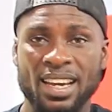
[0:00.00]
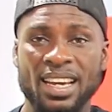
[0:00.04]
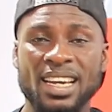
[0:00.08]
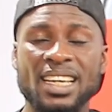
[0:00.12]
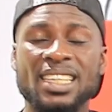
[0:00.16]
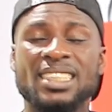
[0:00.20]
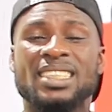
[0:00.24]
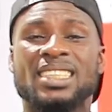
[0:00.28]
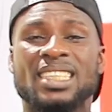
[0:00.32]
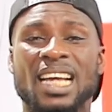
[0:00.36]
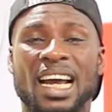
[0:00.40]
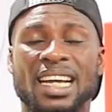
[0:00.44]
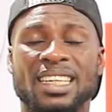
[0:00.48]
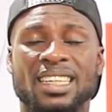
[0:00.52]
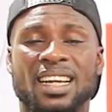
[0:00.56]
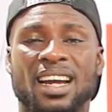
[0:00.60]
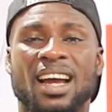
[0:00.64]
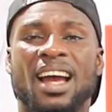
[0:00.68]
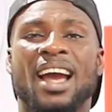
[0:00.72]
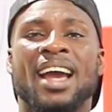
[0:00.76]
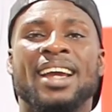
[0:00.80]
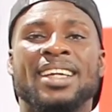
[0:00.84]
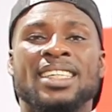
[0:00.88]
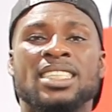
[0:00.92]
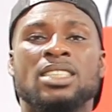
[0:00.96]
he said
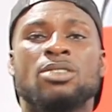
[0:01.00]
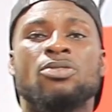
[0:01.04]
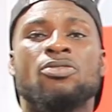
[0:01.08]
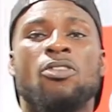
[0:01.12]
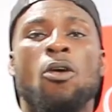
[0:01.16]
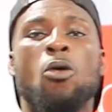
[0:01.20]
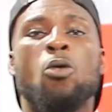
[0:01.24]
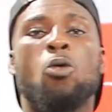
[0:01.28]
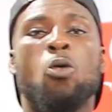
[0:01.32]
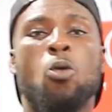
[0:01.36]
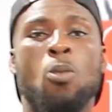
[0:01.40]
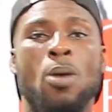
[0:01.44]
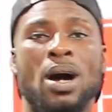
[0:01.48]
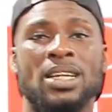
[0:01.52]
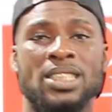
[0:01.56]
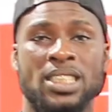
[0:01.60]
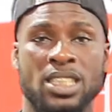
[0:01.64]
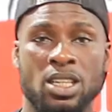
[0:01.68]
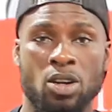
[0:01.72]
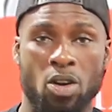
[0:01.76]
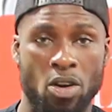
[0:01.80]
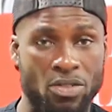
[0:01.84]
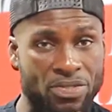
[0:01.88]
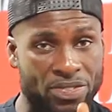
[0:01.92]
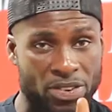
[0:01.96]
he's from
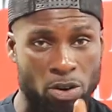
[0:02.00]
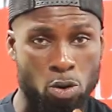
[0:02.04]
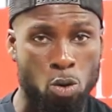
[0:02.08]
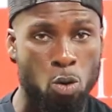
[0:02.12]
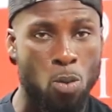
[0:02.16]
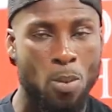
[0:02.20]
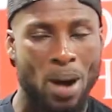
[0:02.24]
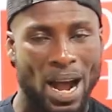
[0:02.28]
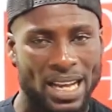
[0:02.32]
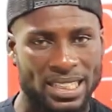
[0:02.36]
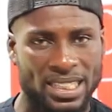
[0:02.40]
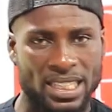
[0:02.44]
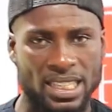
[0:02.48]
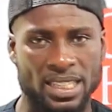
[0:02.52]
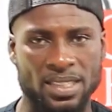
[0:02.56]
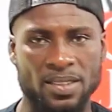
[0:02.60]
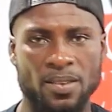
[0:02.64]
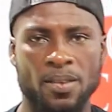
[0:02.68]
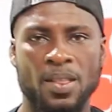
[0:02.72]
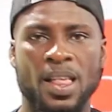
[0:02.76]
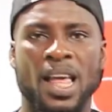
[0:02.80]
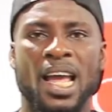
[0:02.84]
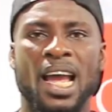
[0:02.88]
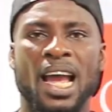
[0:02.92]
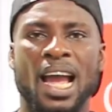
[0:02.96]
Kumasi or from Kumasi
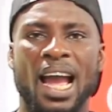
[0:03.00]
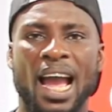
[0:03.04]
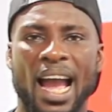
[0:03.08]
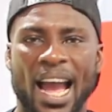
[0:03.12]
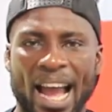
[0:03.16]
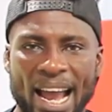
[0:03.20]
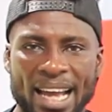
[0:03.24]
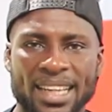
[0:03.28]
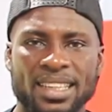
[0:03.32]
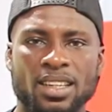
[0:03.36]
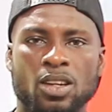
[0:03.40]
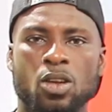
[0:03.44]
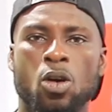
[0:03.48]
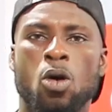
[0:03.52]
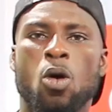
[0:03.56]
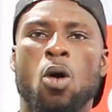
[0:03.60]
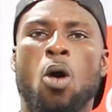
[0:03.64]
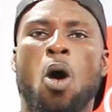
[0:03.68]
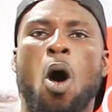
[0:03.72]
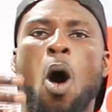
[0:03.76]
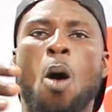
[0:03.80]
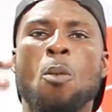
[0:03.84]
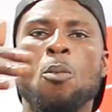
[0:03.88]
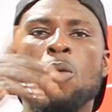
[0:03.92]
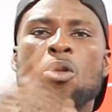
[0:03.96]
and
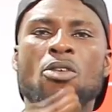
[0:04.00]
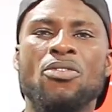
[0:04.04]
on